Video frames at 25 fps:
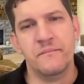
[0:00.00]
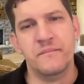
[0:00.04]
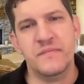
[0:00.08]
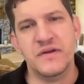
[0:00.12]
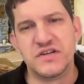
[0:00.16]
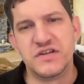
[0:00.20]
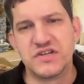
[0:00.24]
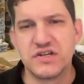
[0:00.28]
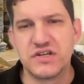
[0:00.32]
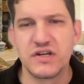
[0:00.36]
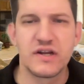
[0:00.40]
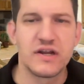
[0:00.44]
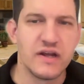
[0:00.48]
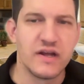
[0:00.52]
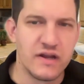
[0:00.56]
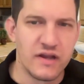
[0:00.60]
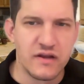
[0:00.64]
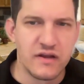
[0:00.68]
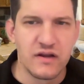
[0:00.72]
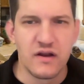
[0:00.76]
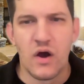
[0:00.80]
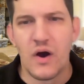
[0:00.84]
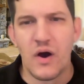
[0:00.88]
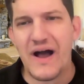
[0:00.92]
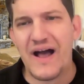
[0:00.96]

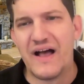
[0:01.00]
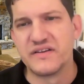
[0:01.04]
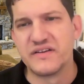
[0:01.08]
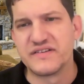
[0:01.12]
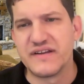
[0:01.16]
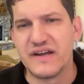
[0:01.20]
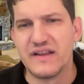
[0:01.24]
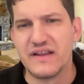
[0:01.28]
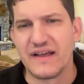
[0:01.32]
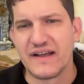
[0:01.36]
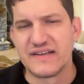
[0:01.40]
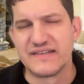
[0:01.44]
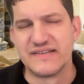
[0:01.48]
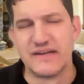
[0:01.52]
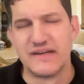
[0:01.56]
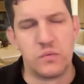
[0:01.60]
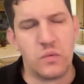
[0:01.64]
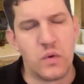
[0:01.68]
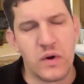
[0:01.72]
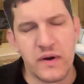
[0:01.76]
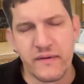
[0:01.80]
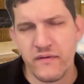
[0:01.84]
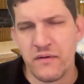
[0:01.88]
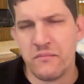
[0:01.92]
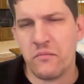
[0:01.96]
Michigan and Ohio State, like I
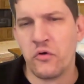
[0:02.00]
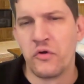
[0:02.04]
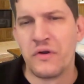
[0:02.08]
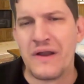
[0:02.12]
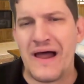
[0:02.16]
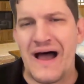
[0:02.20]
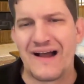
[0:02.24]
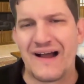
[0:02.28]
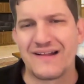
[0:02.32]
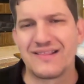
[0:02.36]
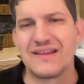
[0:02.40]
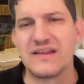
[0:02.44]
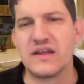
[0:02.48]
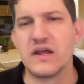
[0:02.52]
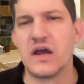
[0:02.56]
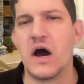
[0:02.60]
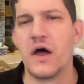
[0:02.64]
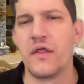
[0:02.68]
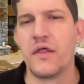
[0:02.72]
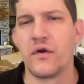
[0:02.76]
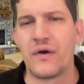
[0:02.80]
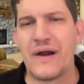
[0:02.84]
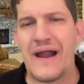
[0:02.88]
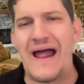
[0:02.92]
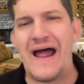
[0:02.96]
said, one of them will knock the
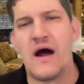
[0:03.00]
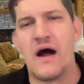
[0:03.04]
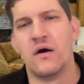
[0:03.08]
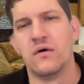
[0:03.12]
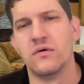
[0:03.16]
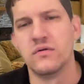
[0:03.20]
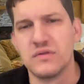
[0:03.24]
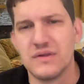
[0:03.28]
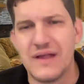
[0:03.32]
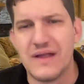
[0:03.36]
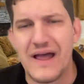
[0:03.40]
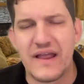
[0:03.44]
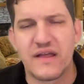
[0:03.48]
other out,